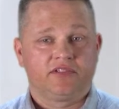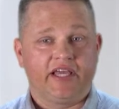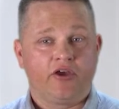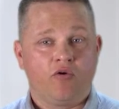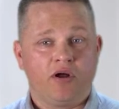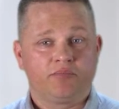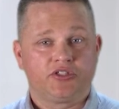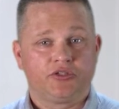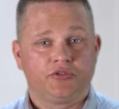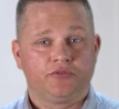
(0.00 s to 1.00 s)
they go up
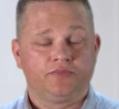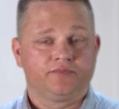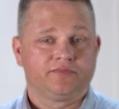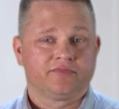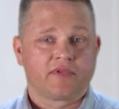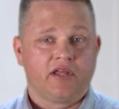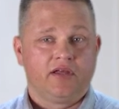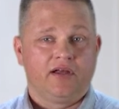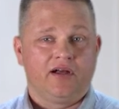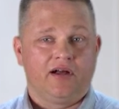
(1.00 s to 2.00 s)
to
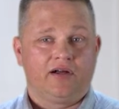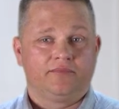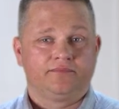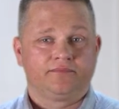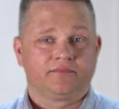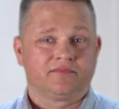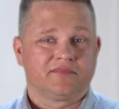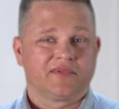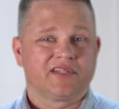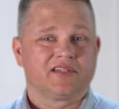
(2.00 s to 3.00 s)

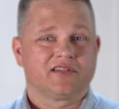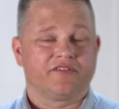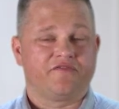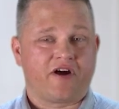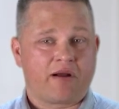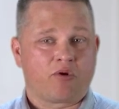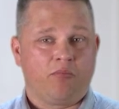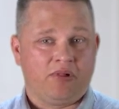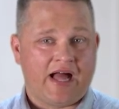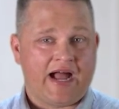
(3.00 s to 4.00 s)
the
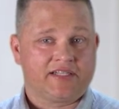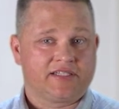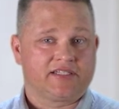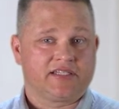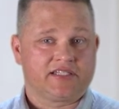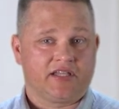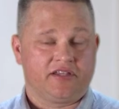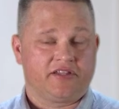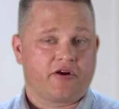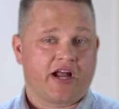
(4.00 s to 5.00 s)
fibroblast is the cell
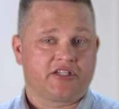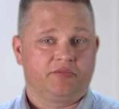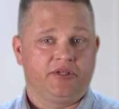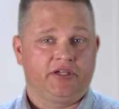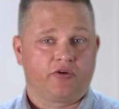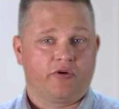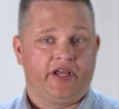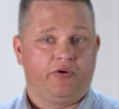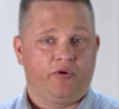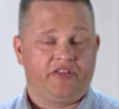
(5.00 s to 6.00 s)
that they're actually being
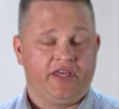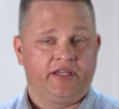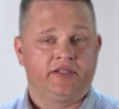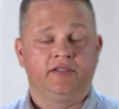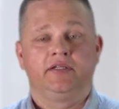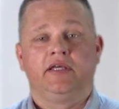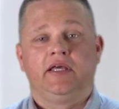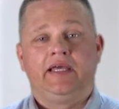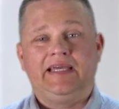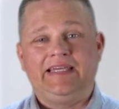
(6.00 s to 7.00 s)
created within.
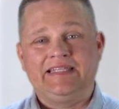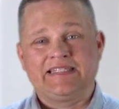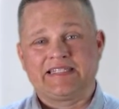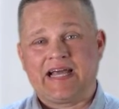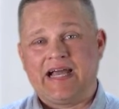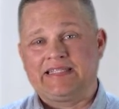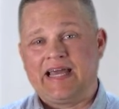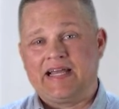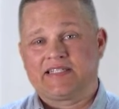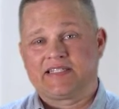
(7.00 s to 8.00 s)
Inside
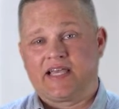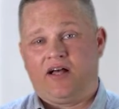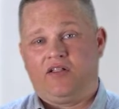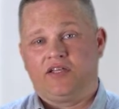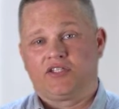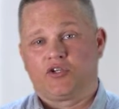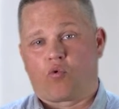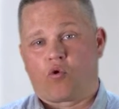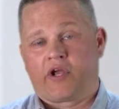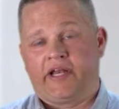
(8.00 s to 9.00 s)
that cell is an
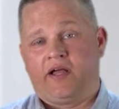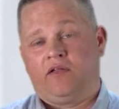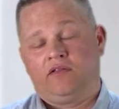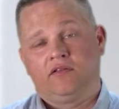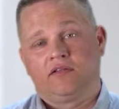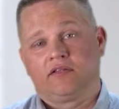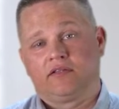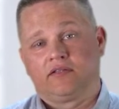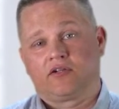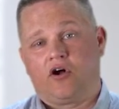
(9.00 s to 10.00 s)
organelle
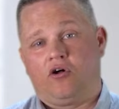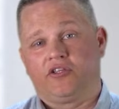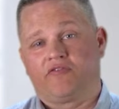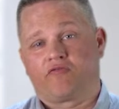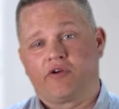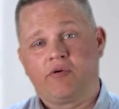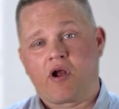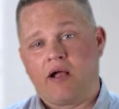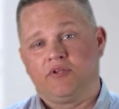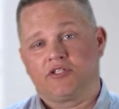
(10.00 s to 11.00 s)
called a free
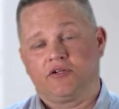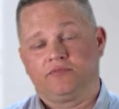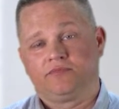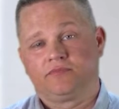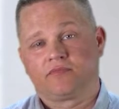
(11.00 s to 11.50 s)
ribosome.